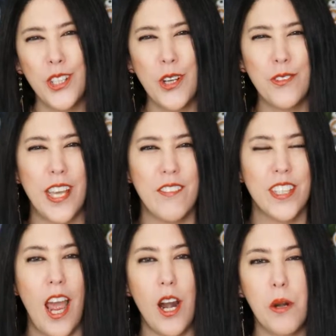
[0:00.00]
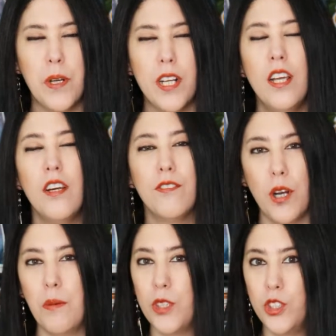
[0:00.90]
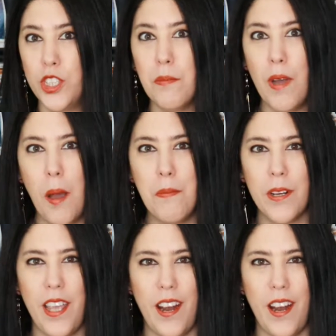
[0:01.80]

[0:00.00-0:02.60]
You know David Harbour from Jim Hopper